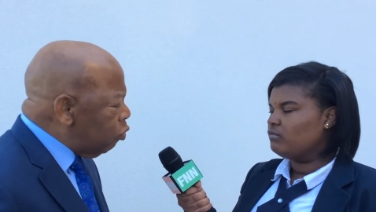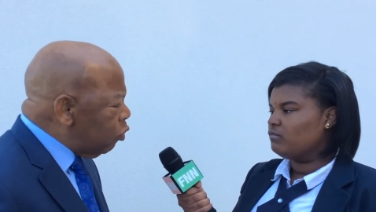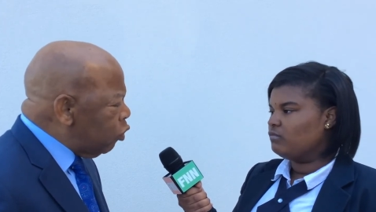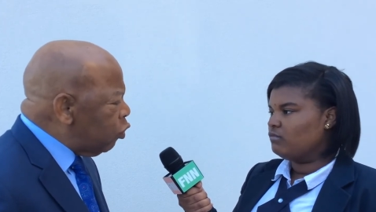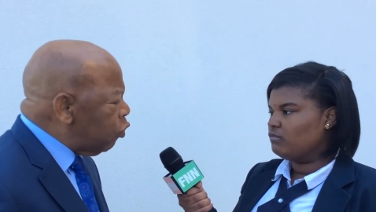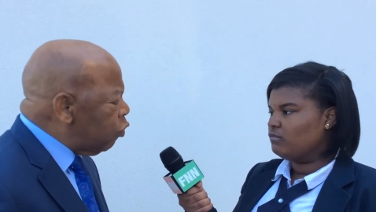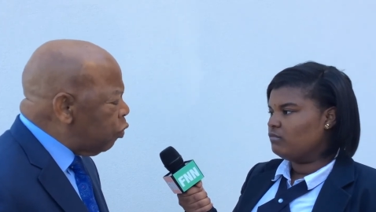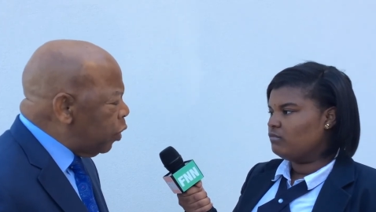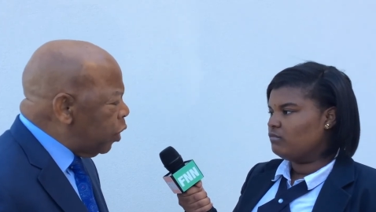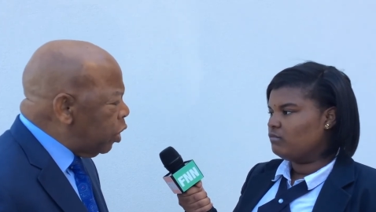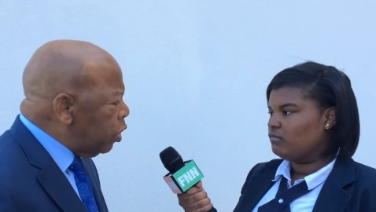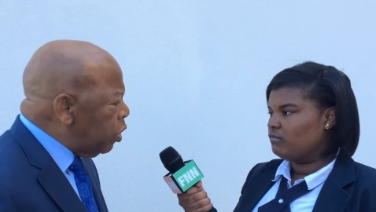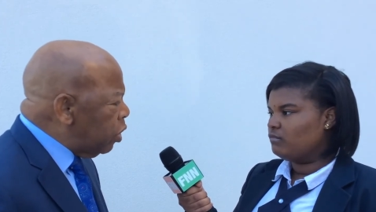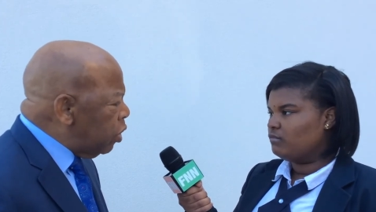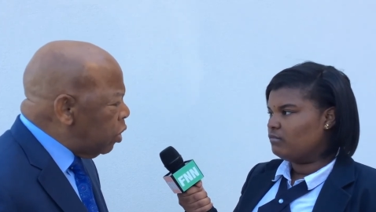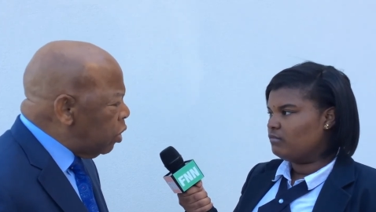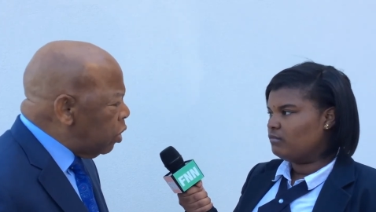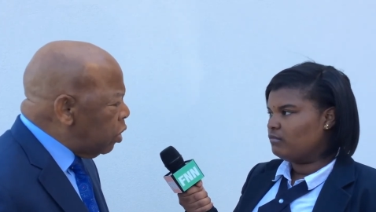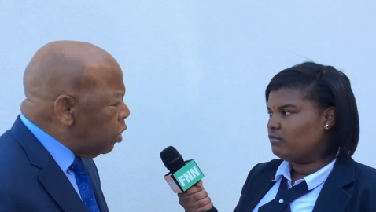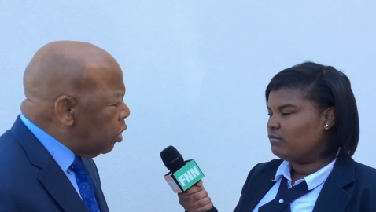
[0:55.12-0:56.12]
Speaker 1: movement
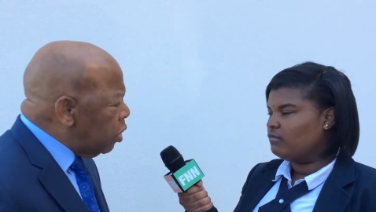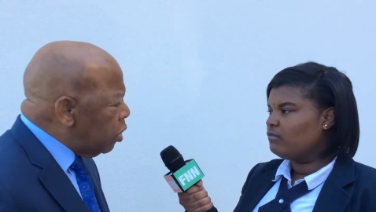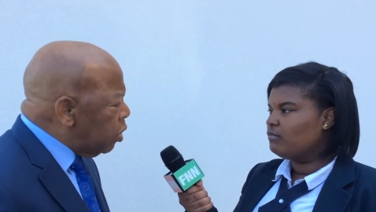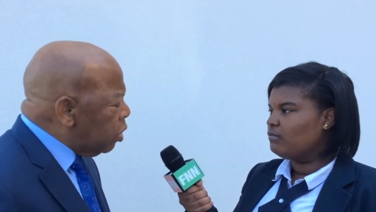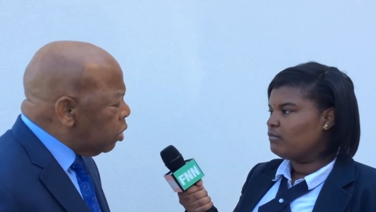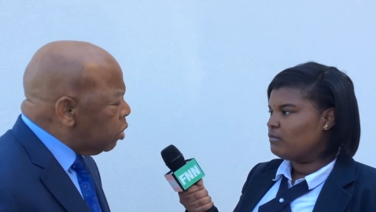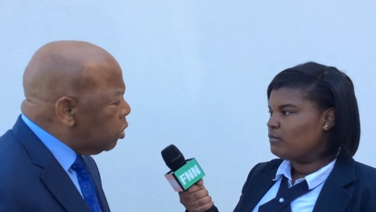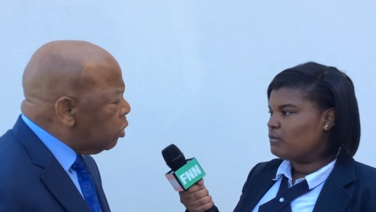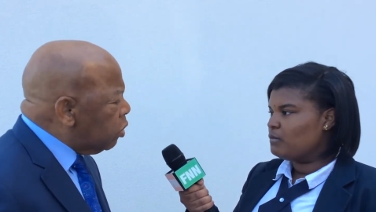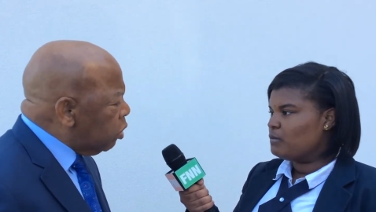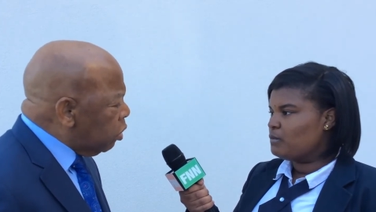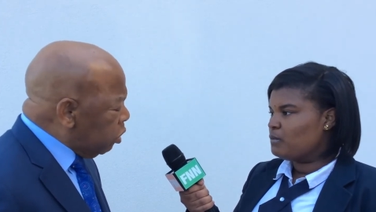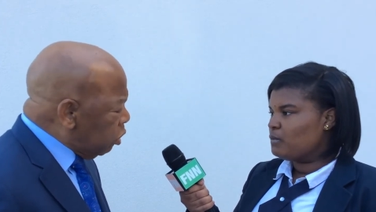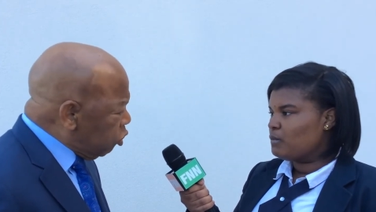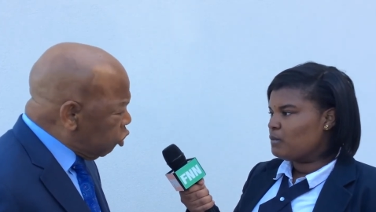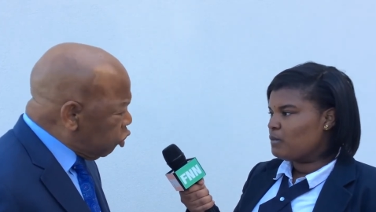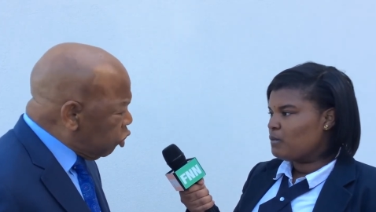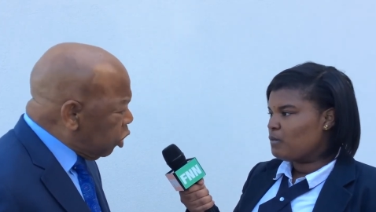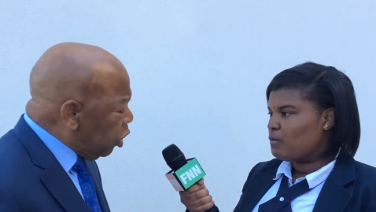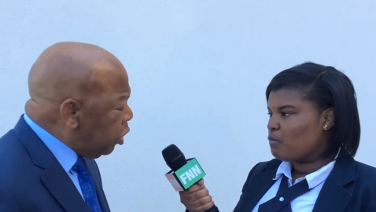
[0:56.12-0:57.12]

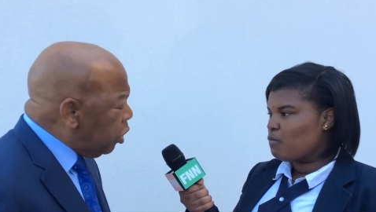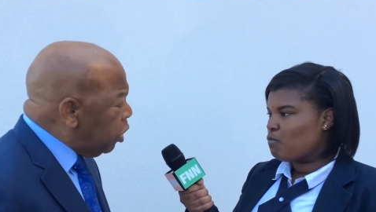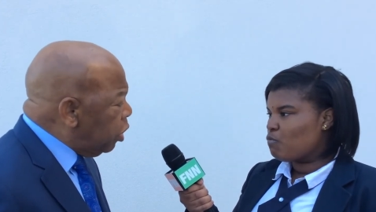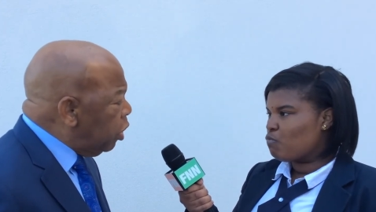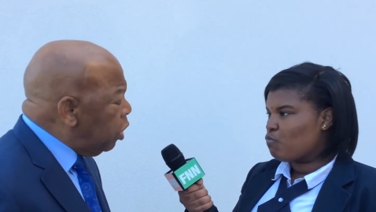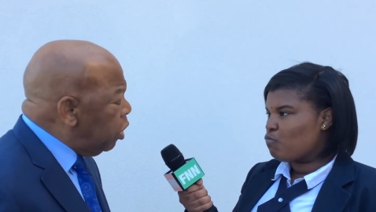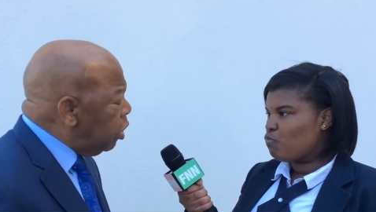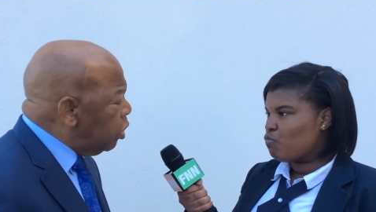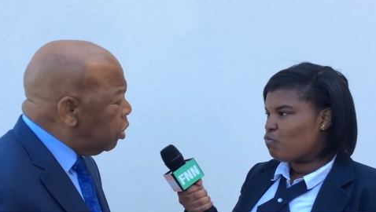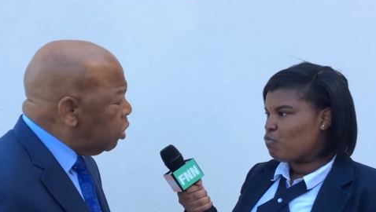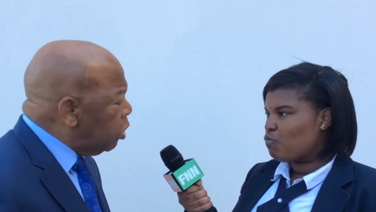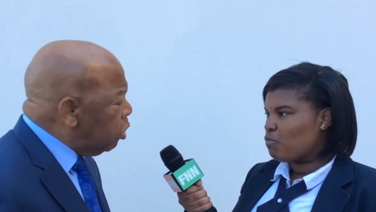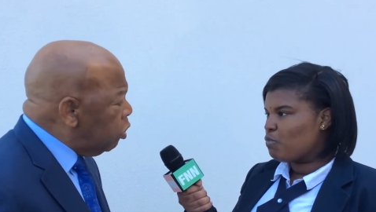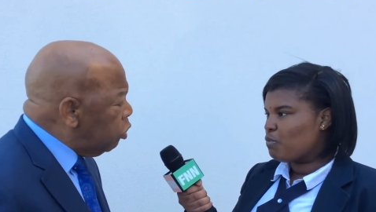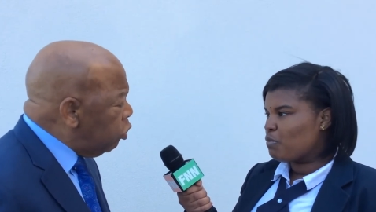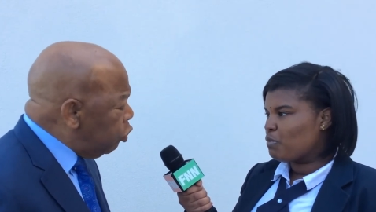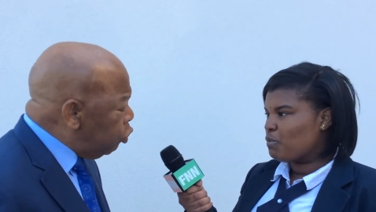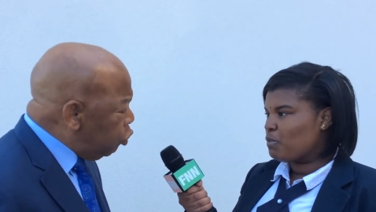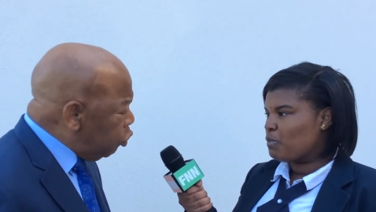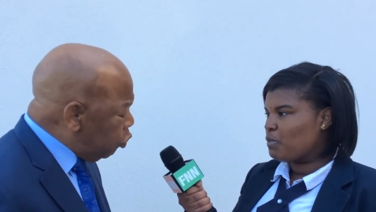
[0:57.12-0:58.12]
to study the
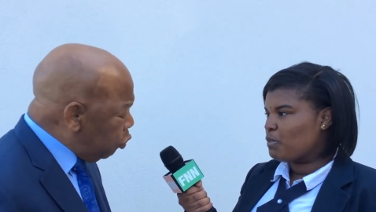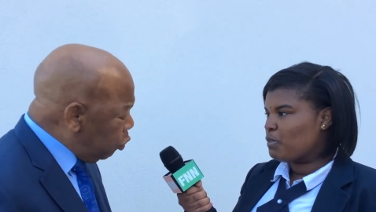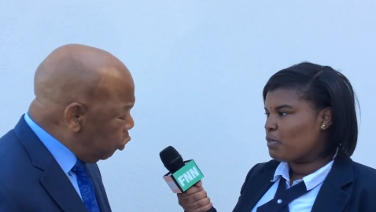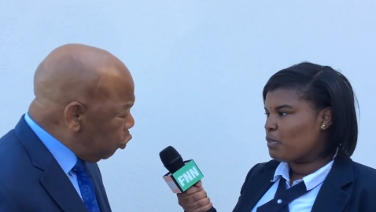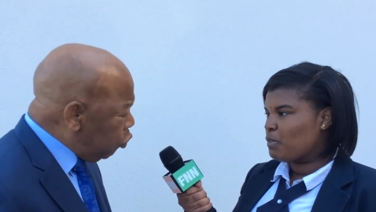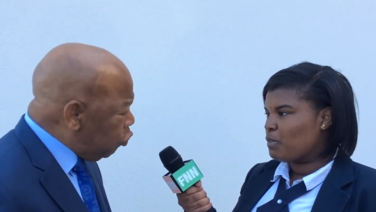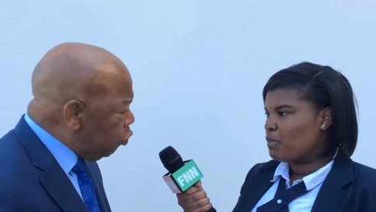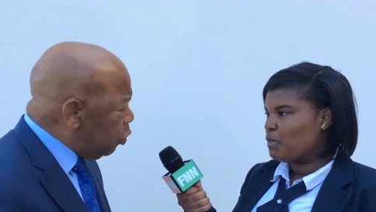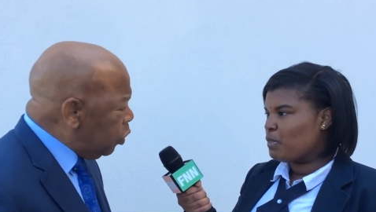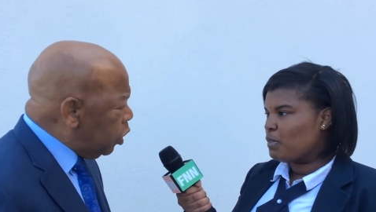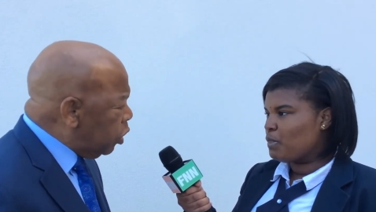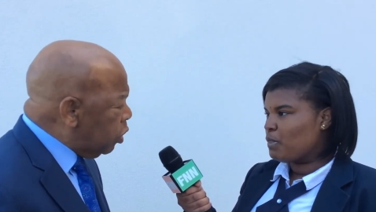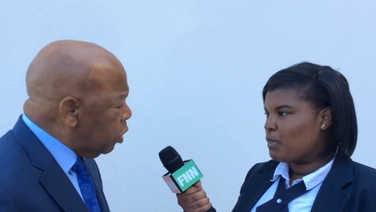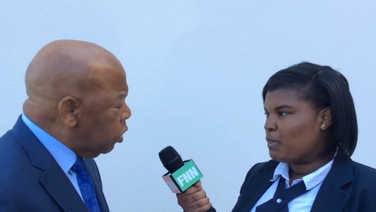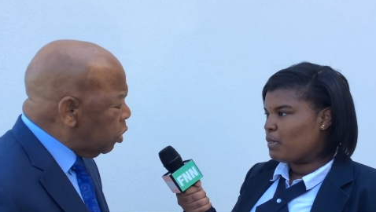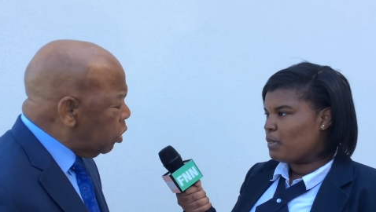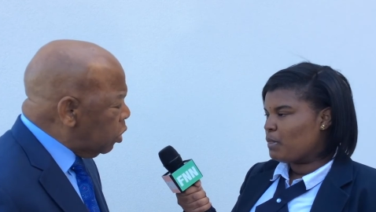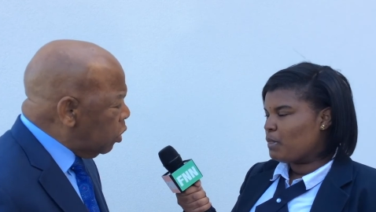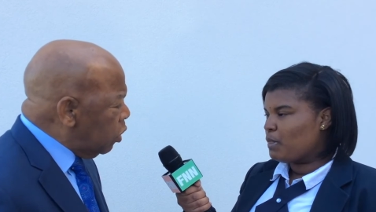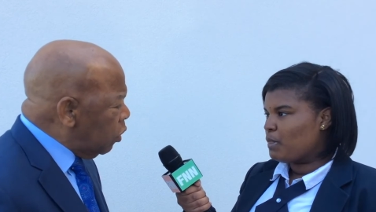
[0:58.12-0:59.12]
youth movement
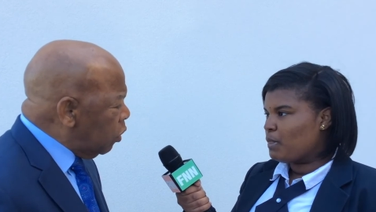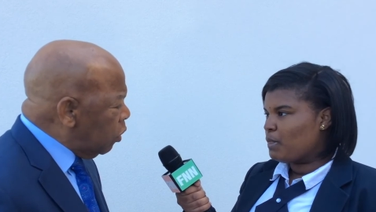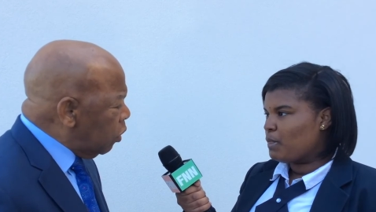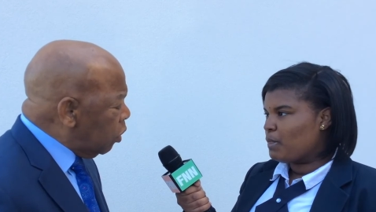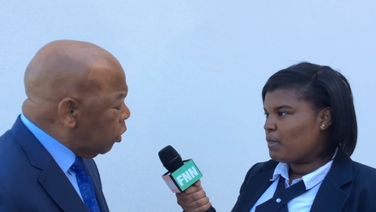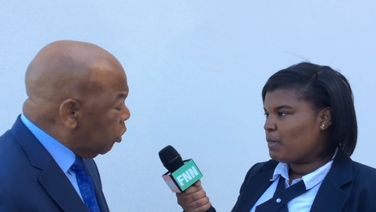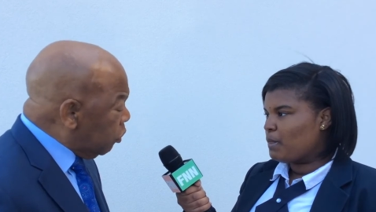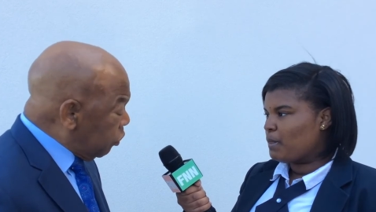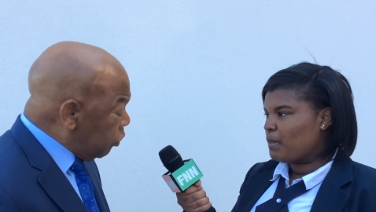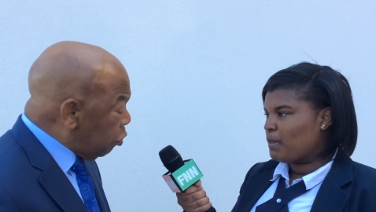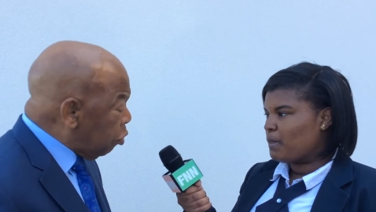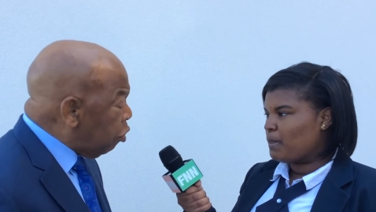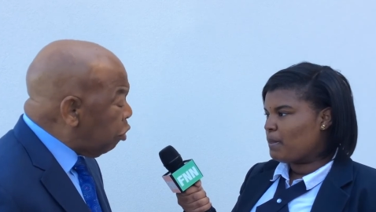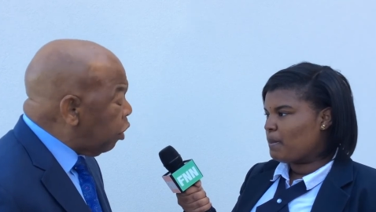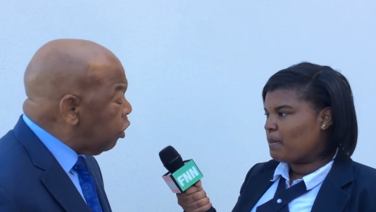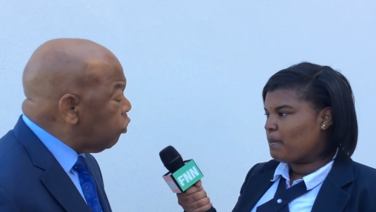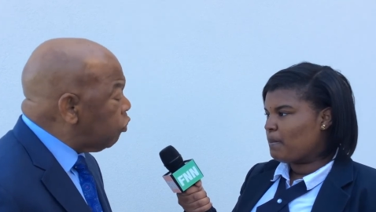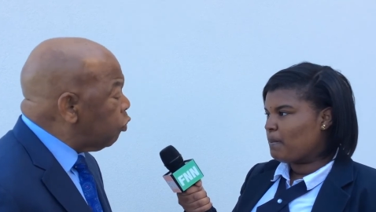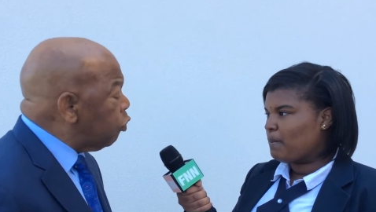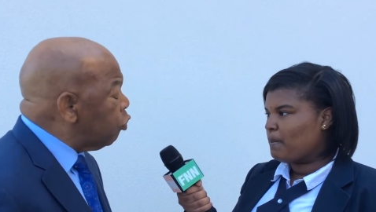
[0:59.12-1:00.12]
of the Civil
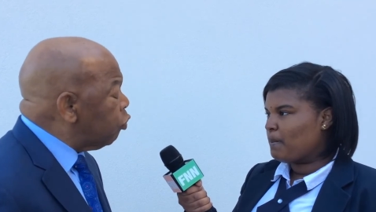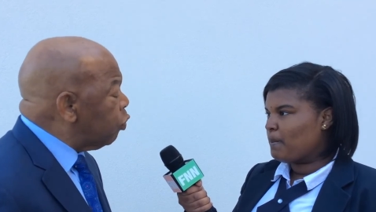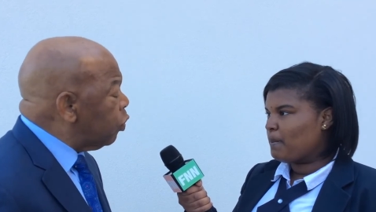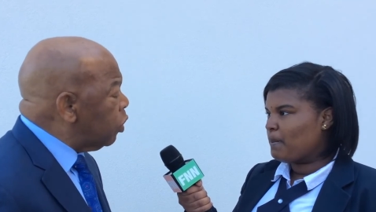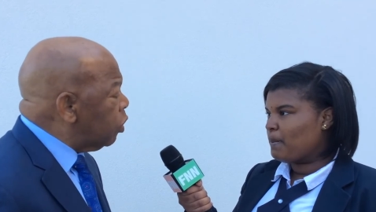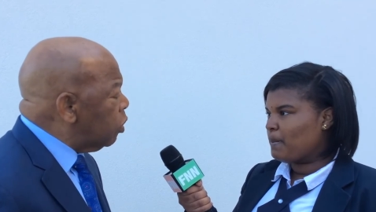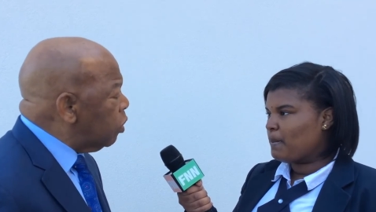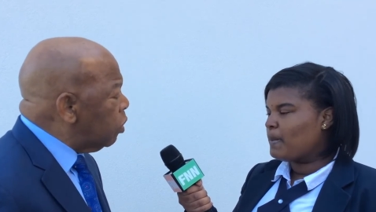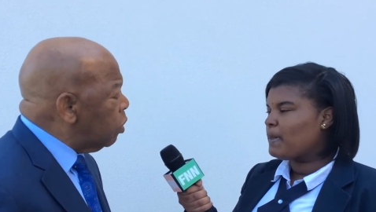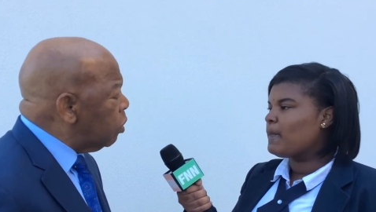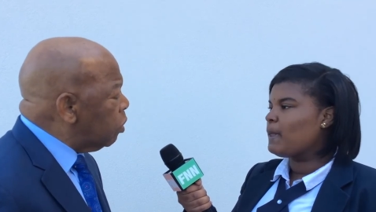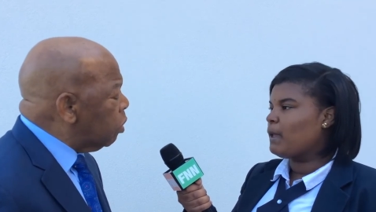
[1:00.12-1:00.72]
Rights Movement.